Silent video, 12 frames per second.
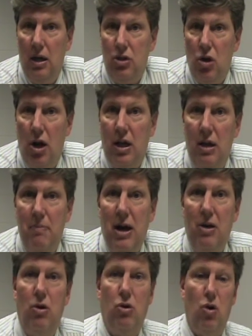talking
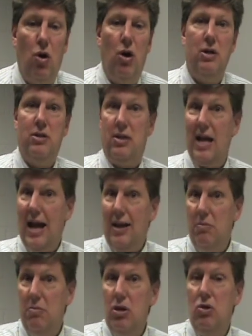about our cause,
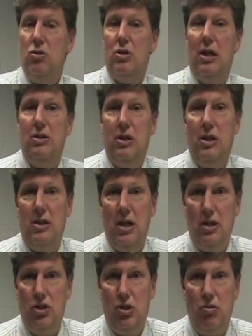that can be used as an
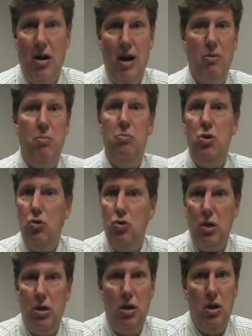attention grabber.
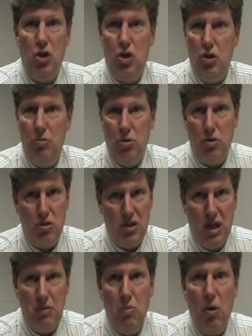Music, humor,
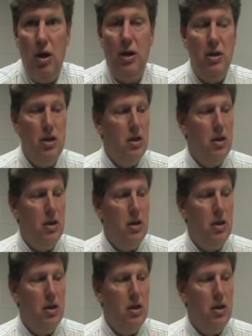same way.